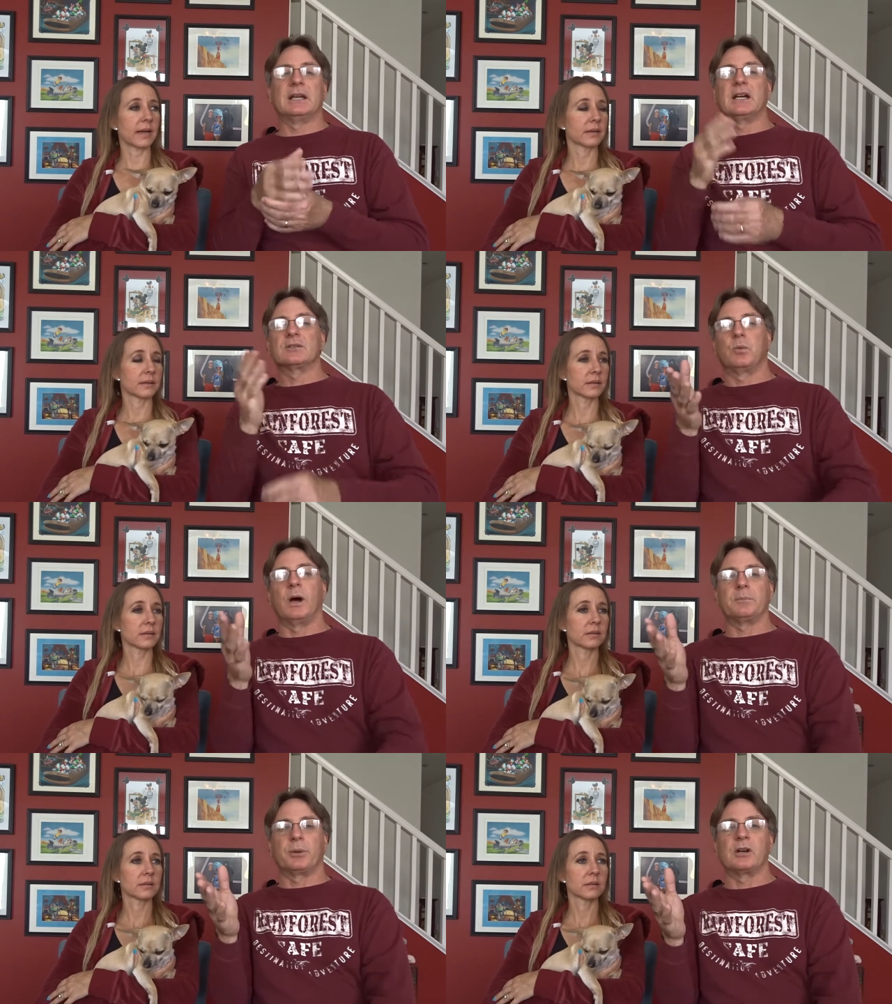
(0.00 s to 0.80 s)
Speaker 1: because
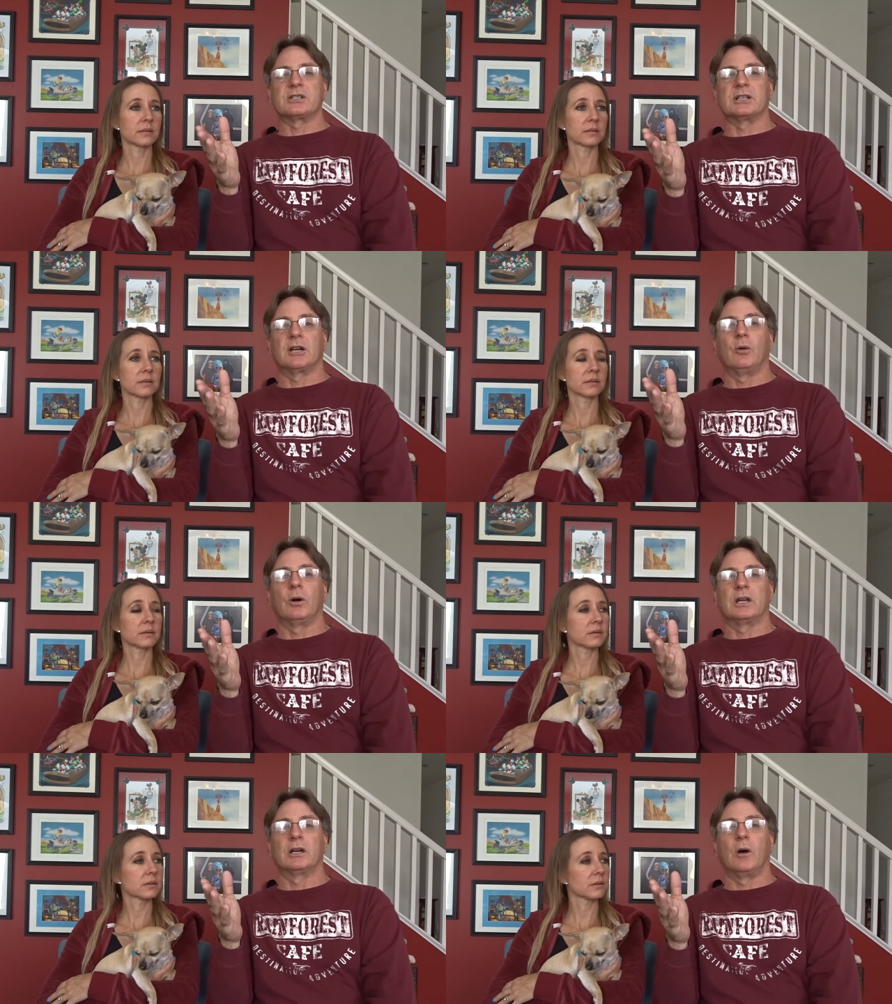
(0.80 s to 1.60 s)
one person
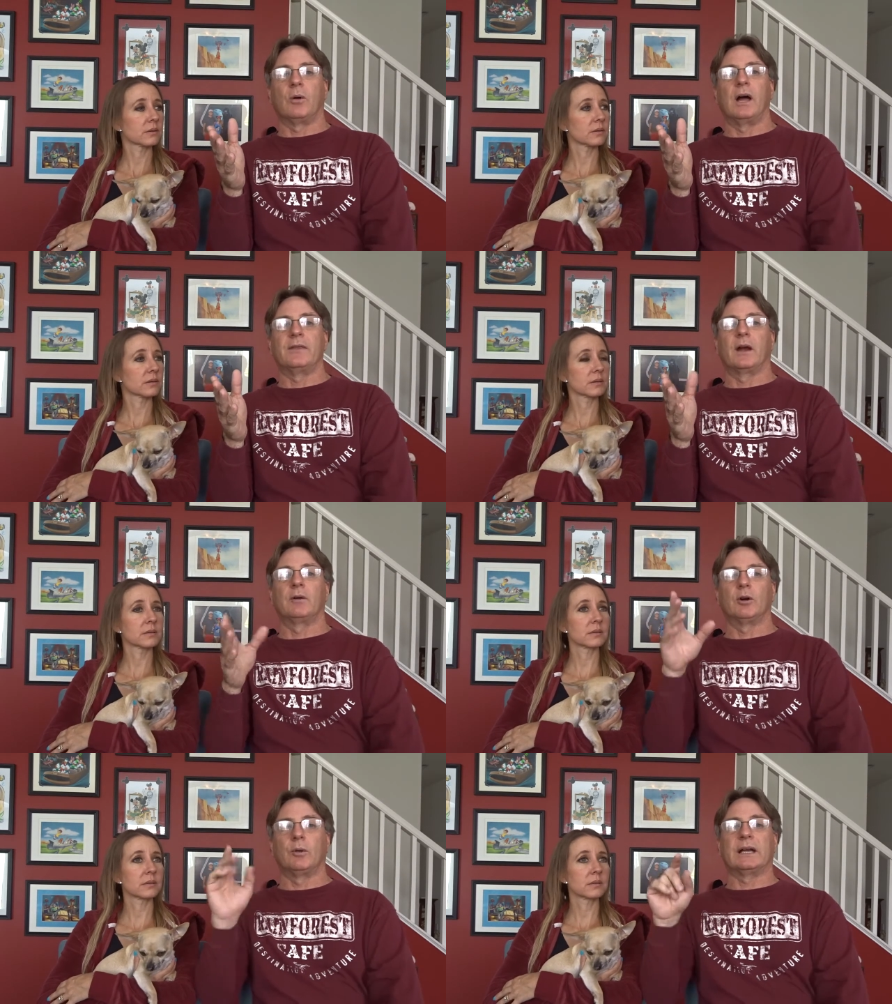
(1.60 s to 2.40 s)
co- could go on there
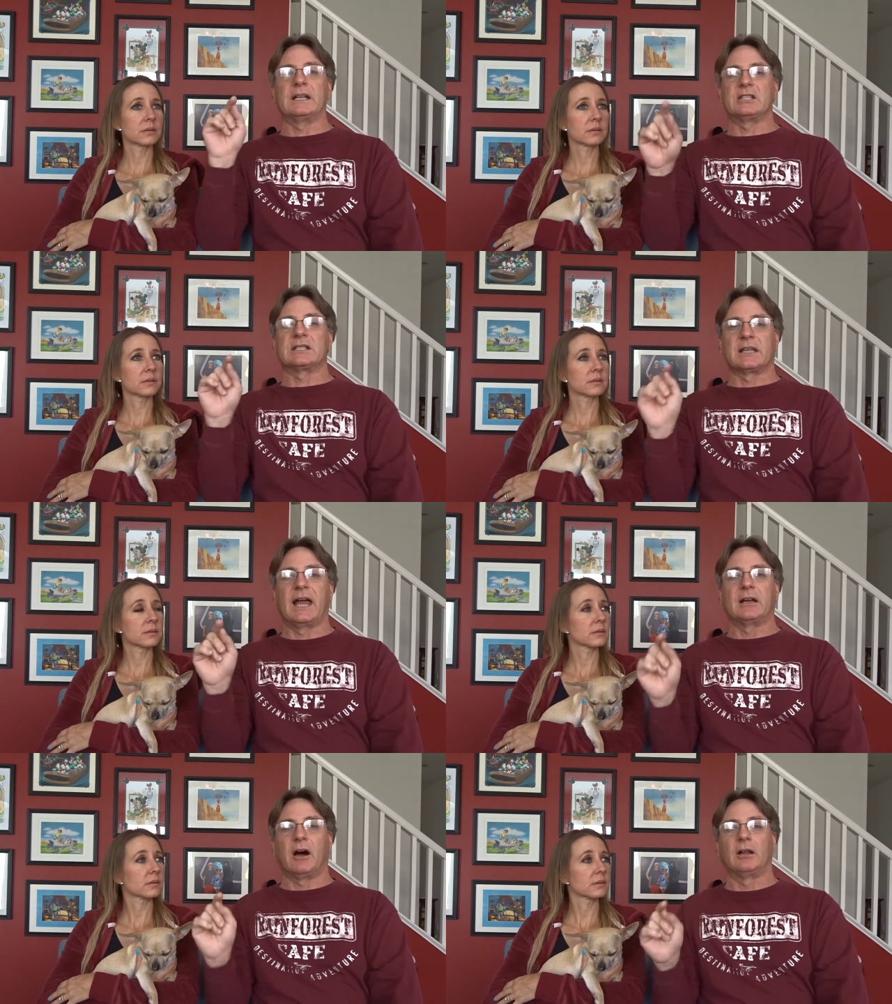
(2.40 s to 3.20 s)
real quick and just
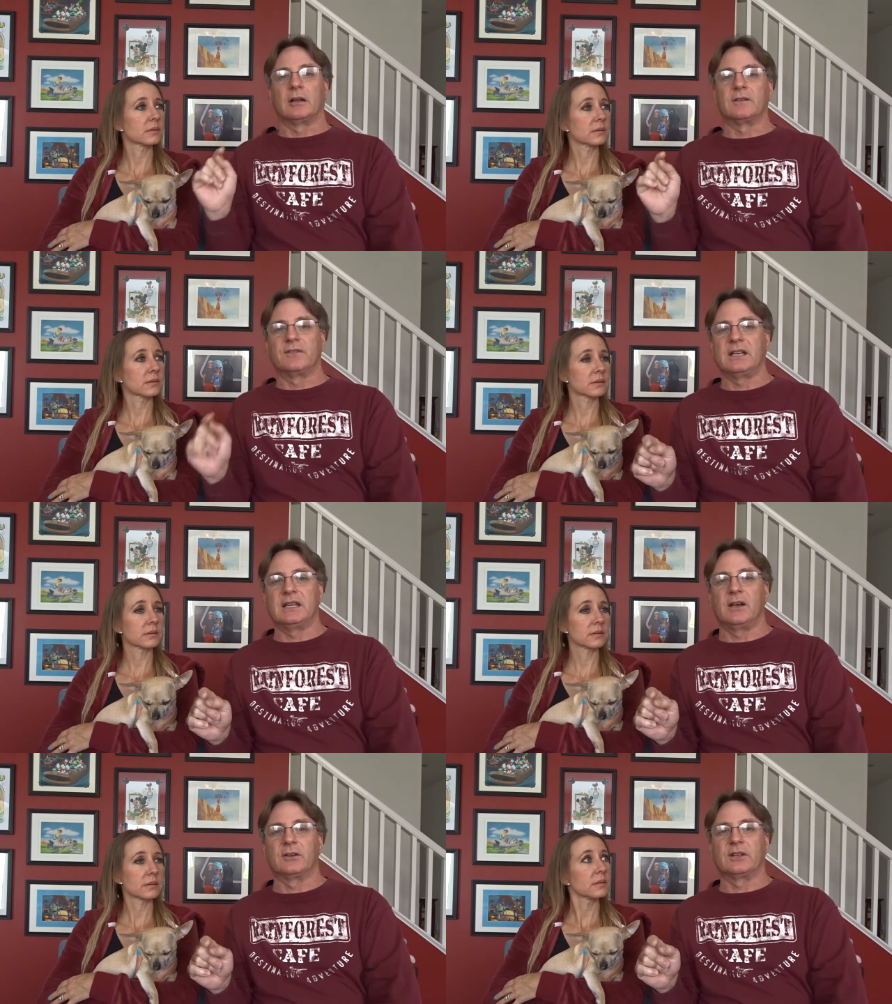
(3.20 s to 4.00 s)
like all our
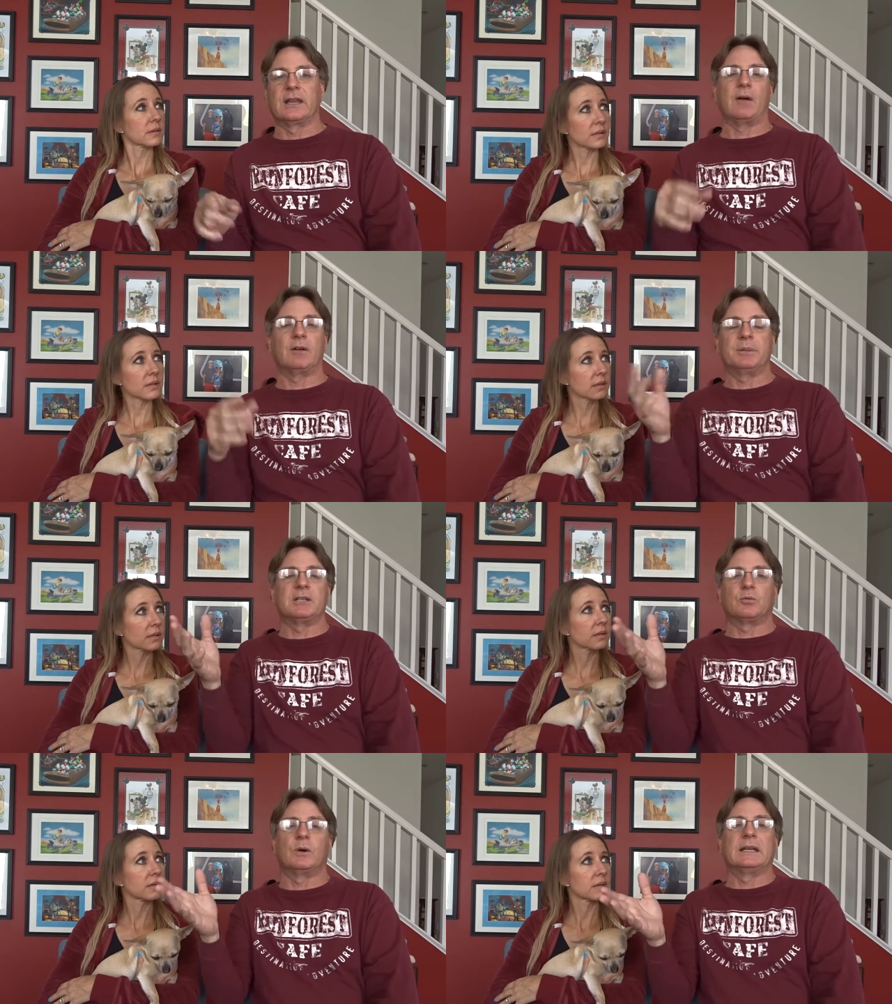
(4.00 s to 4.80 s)
videos and that would be
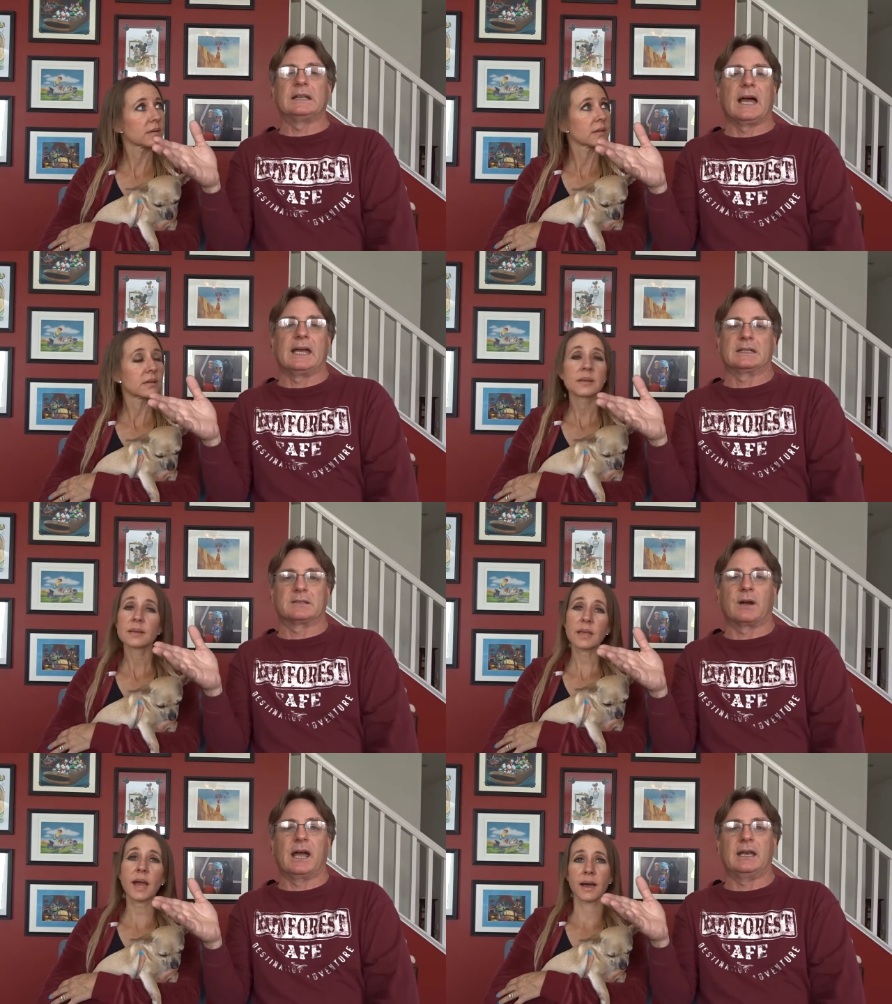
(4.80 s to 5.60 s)
20
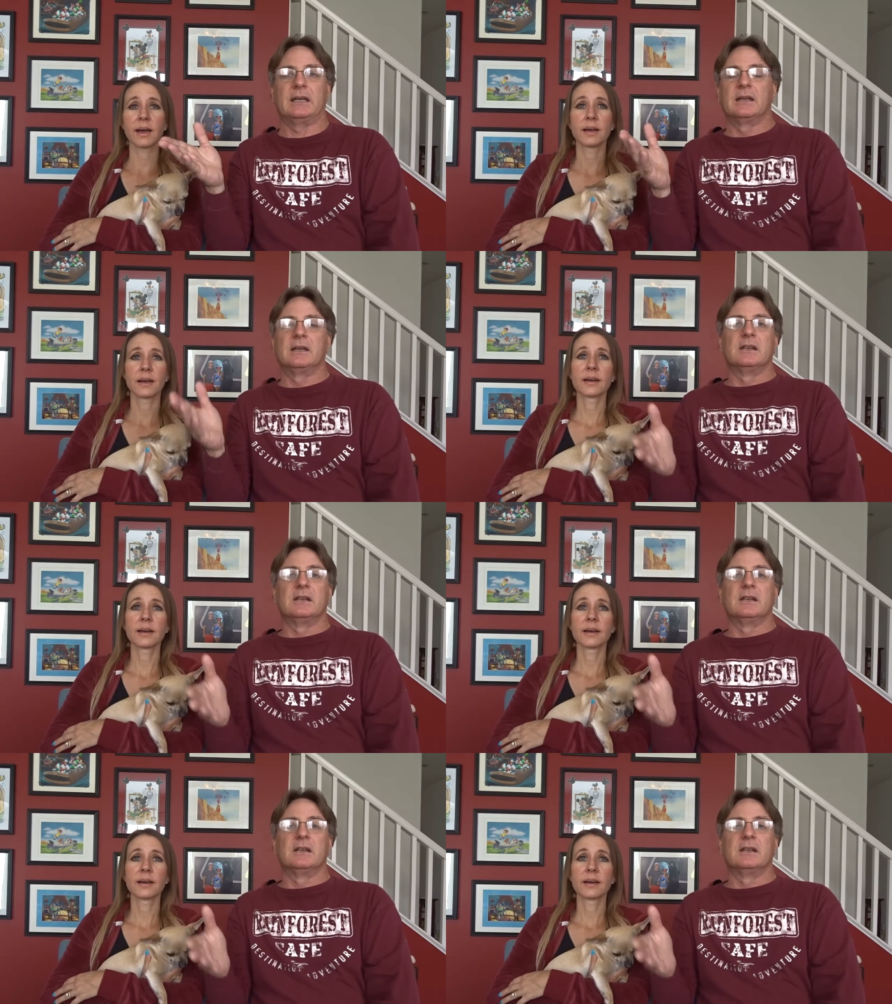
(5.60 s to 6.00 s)
likes right yeah.